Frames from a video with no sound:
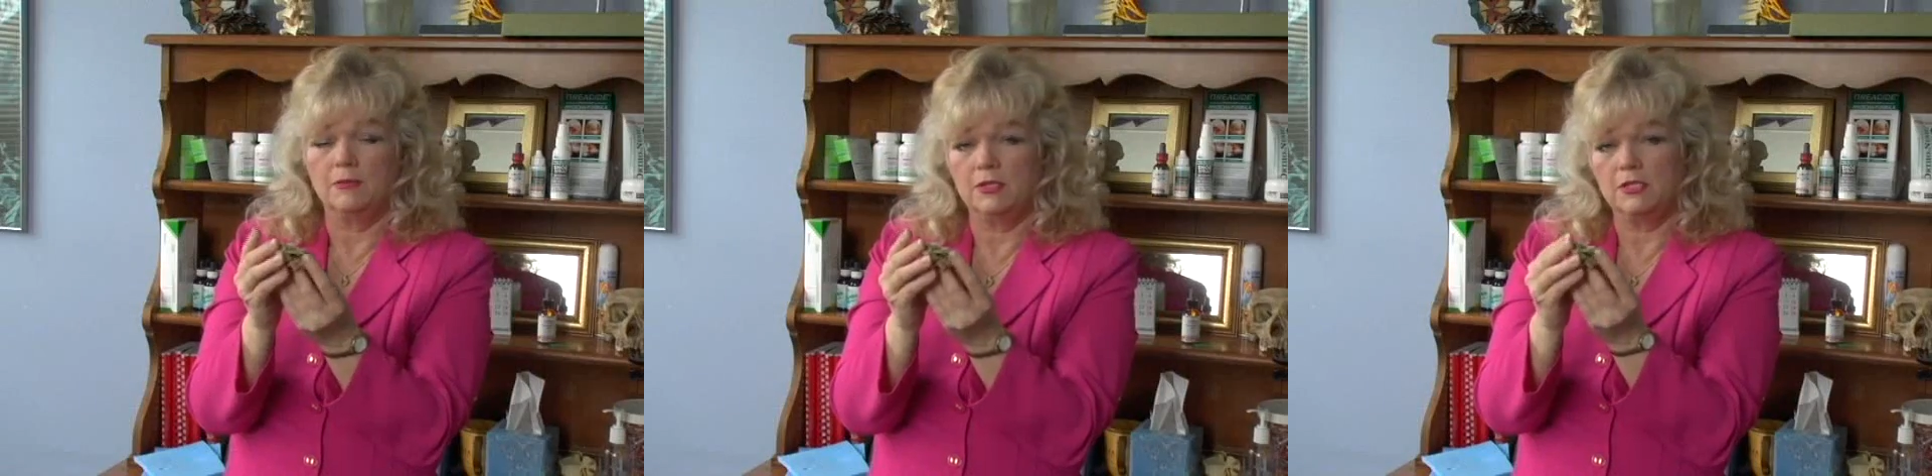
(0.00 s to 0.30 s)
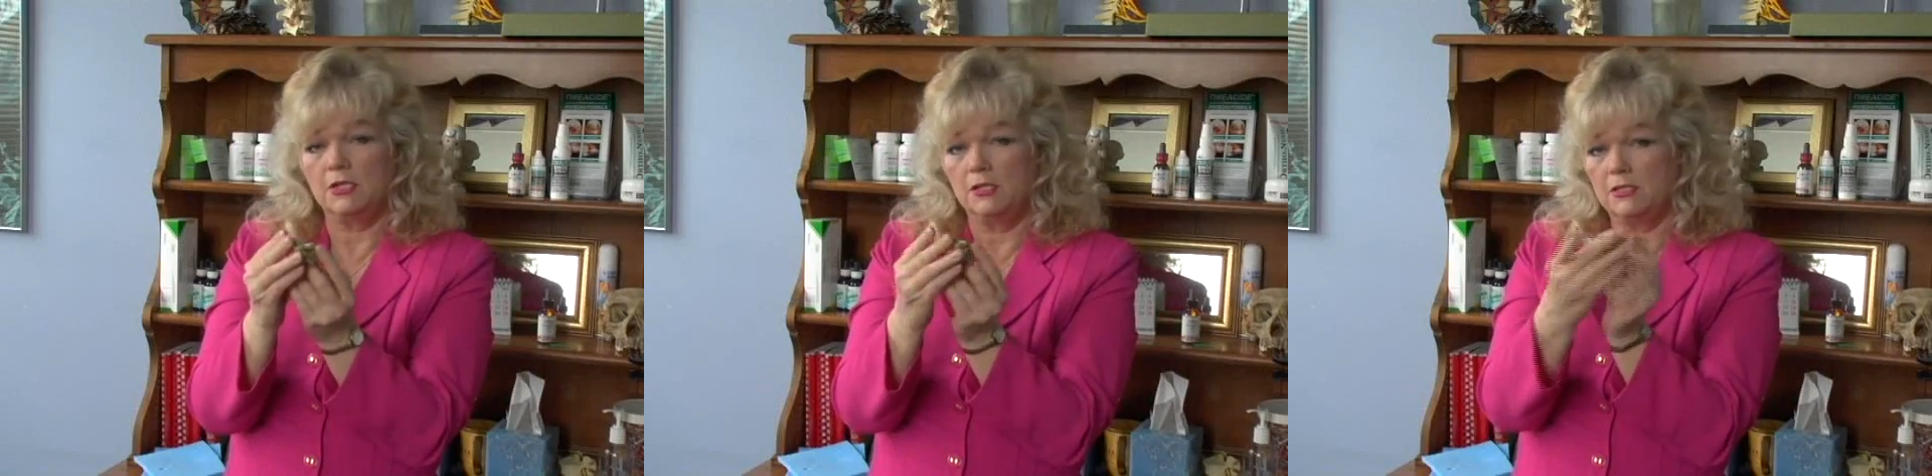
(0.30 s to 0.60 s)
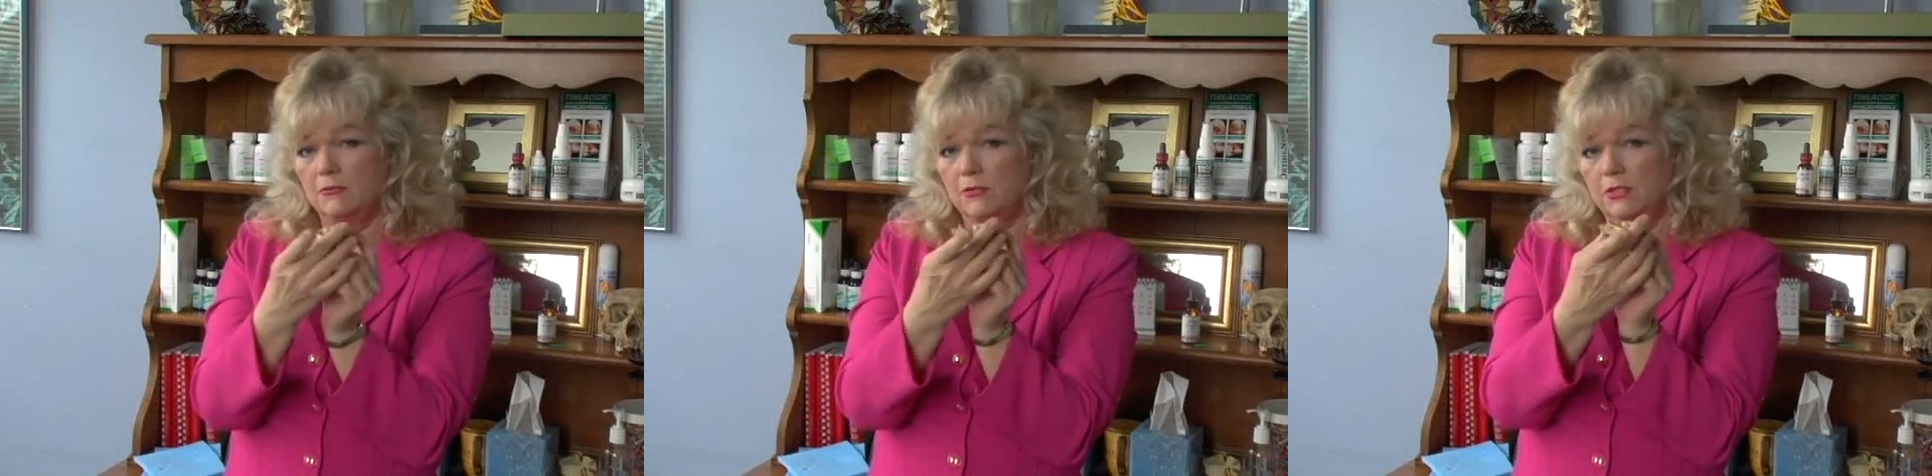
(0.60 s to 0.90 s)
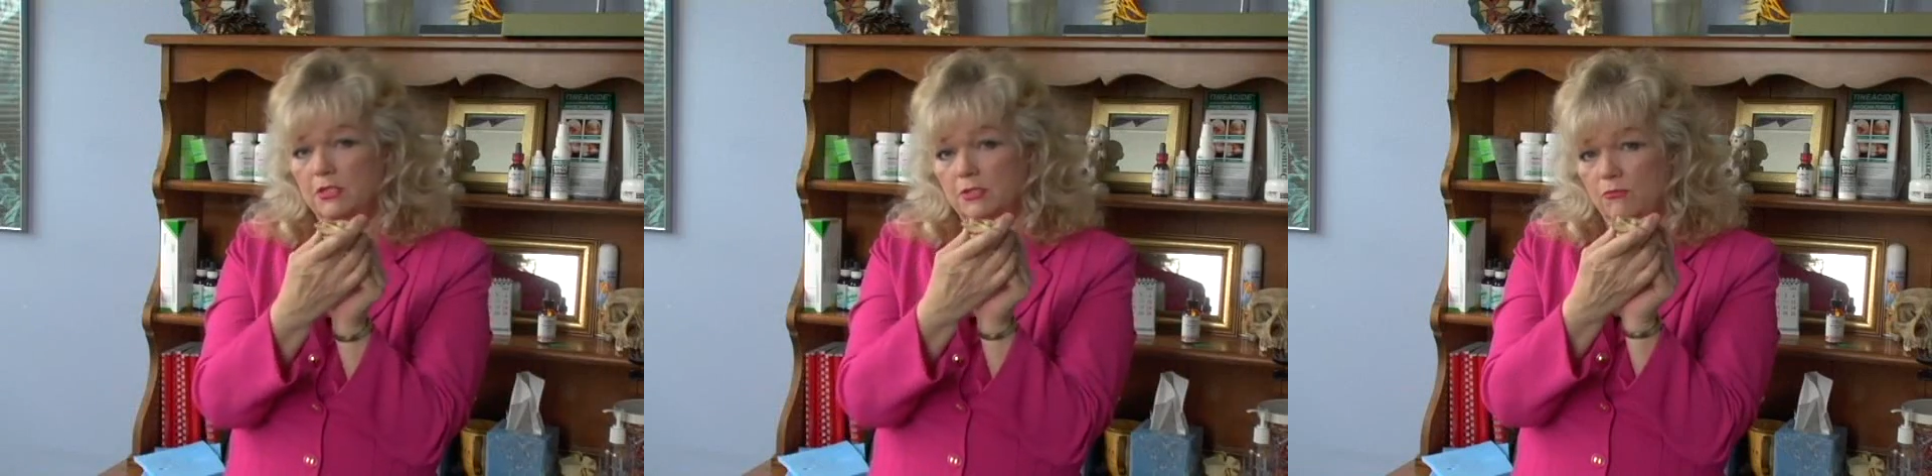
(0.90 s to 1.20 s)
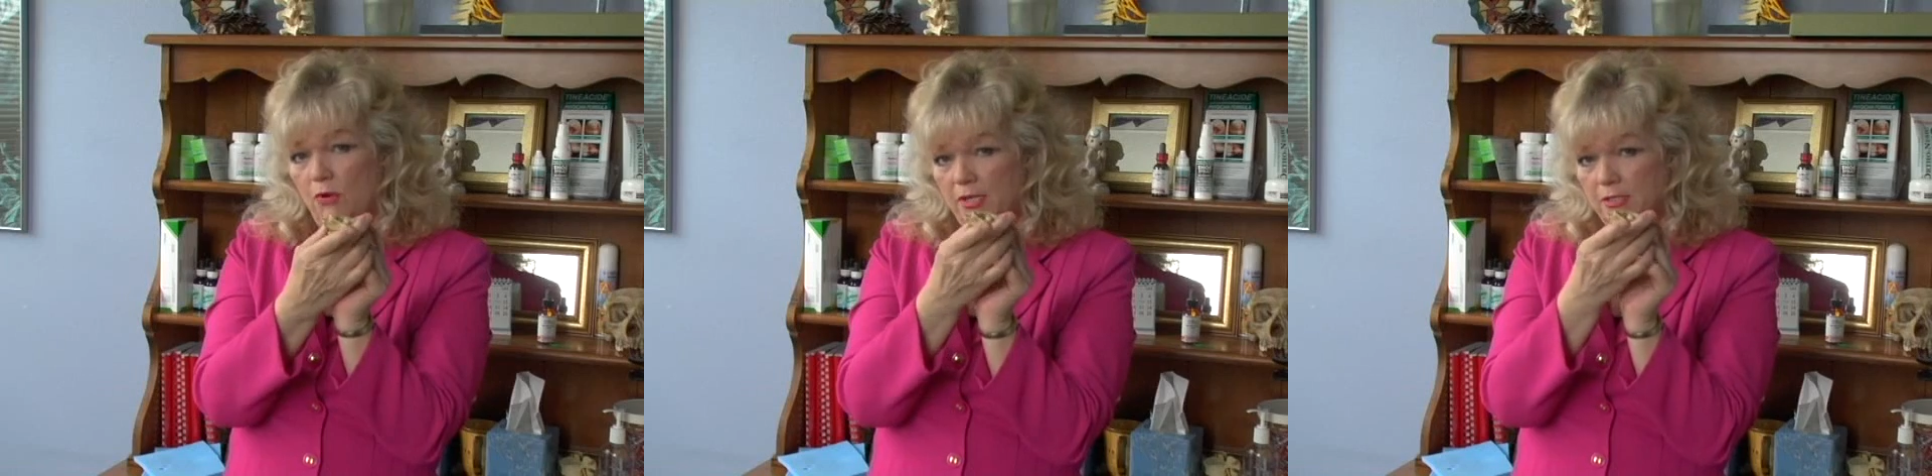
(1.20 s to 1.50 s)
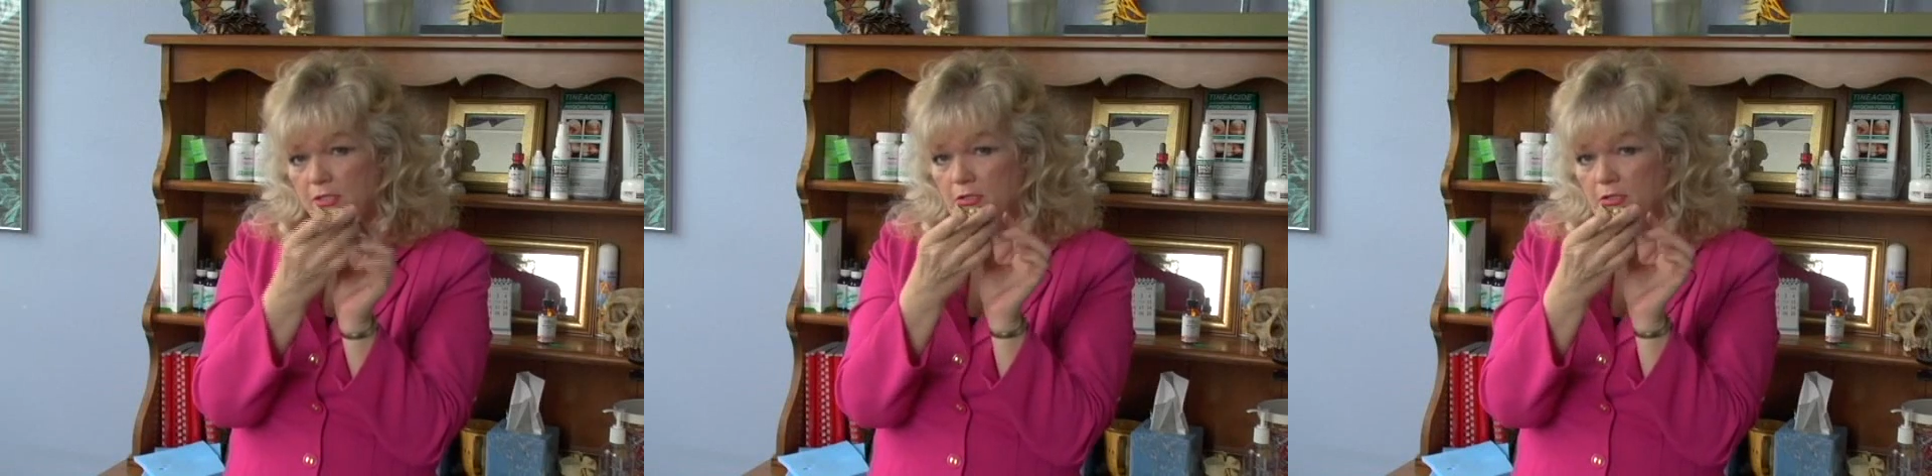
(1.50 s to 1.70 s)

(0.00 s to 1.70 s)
So I'm going to show you some really good ways